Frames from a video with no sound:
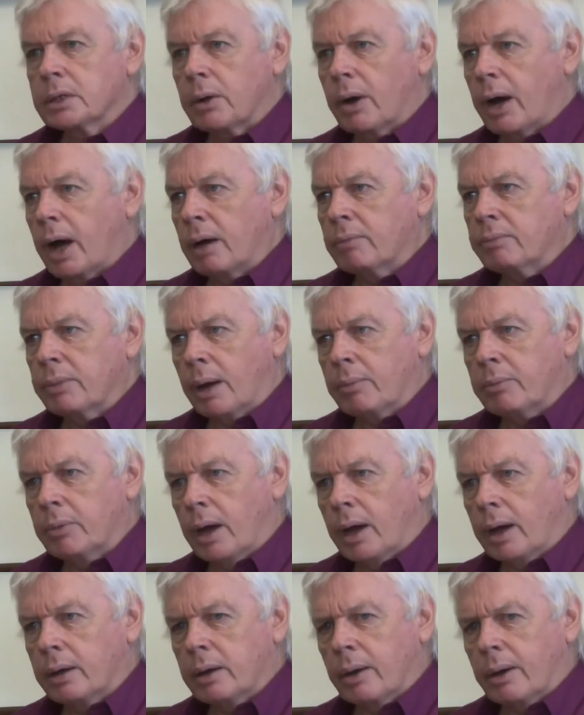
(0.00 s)
So
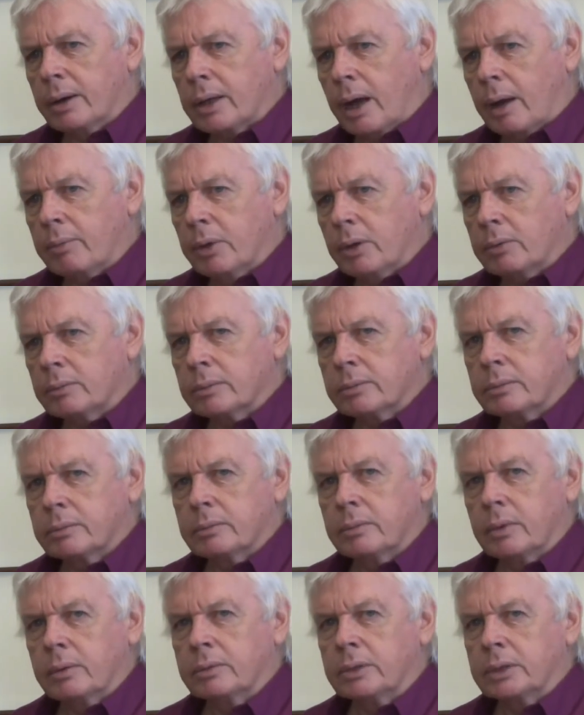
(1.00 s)
I'm
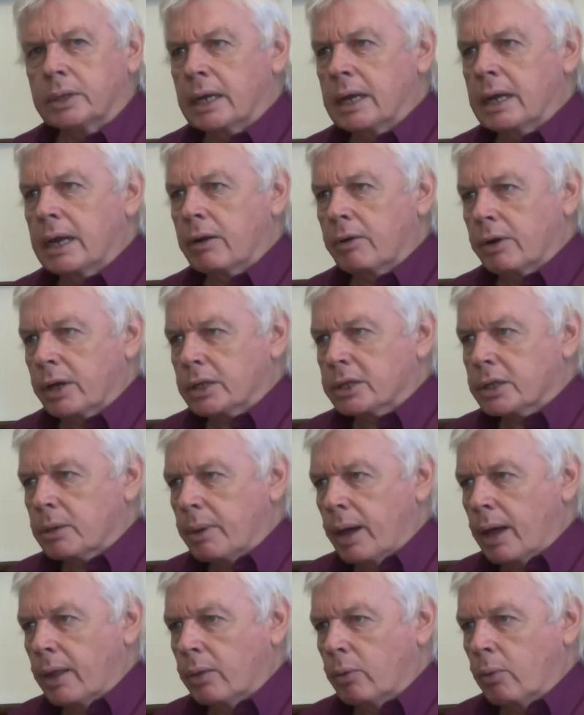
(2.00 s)
not
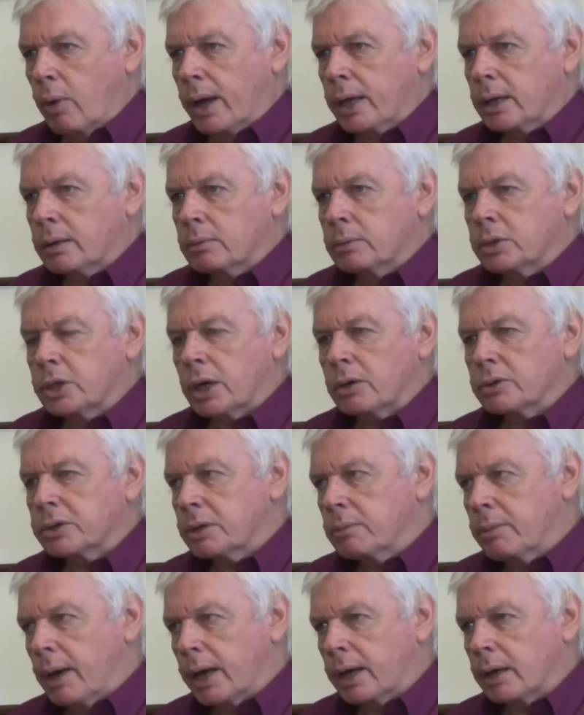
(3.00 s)
delirious about the way
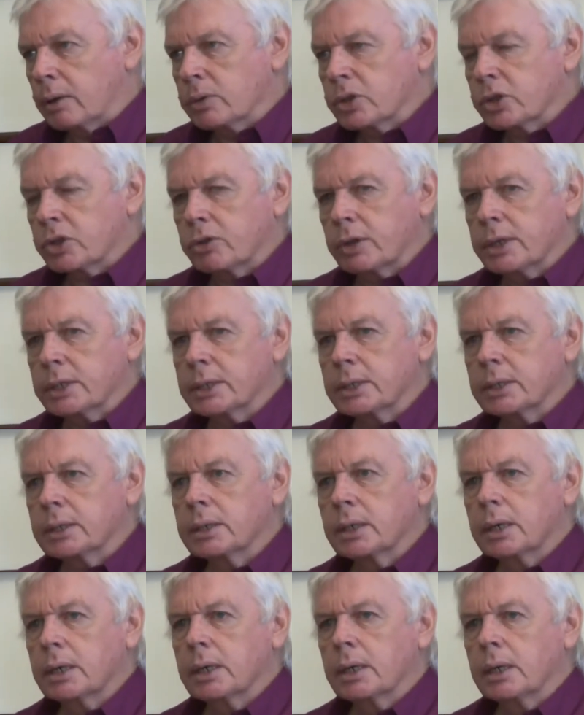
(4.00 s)
Chelsea Manning was
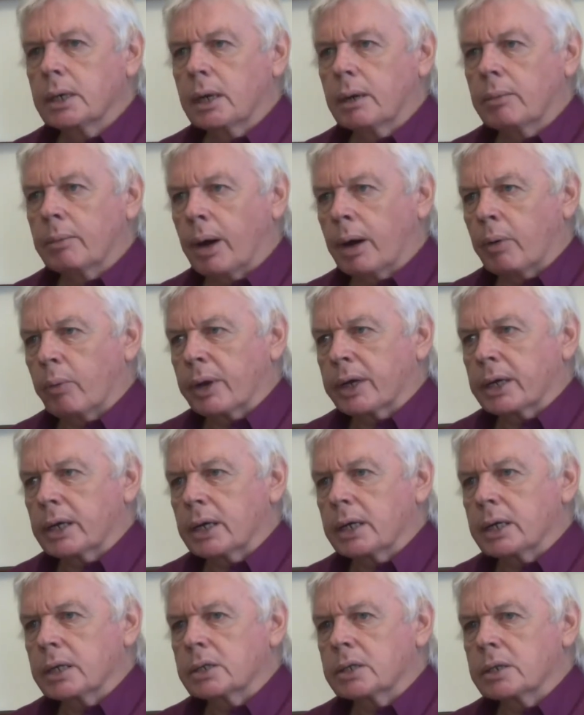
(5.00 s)
treated by
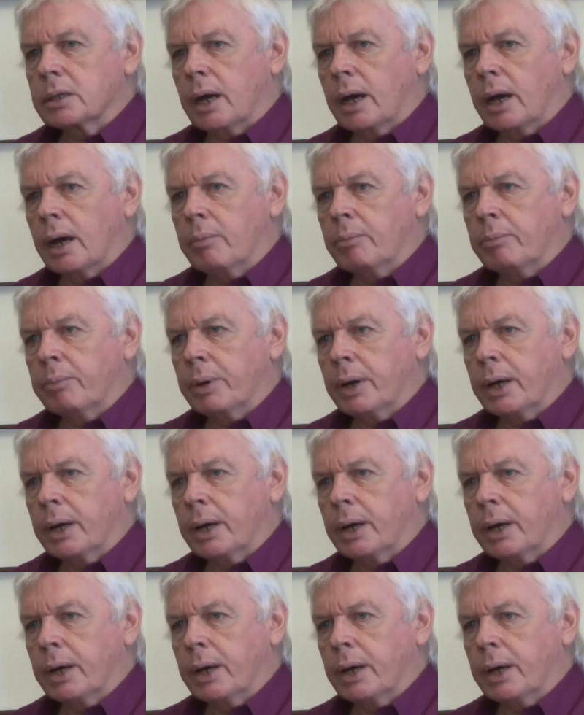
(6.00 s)
WikiLeaks,